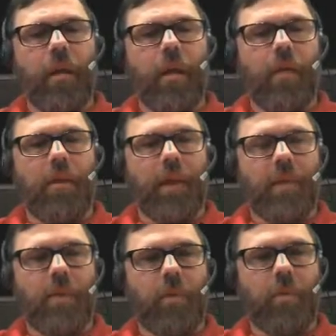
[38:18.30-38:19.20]
of
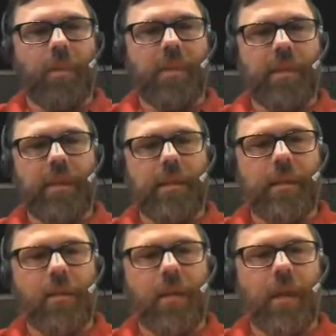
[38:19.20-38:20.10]
Ansible. But since this
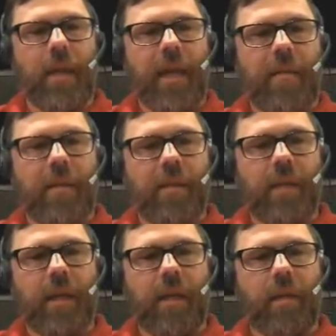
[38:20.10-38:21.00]
is only a lab,
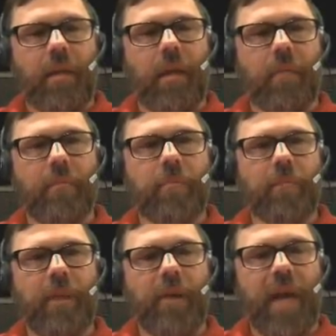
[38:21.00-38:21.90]
I didn't
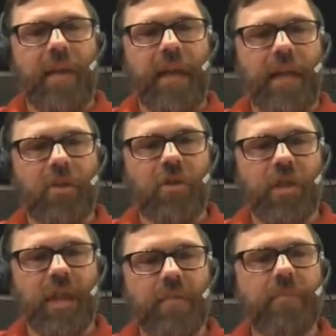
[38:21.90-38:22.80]
add that extra
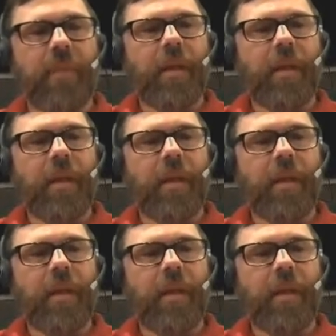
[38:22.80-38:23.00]
step.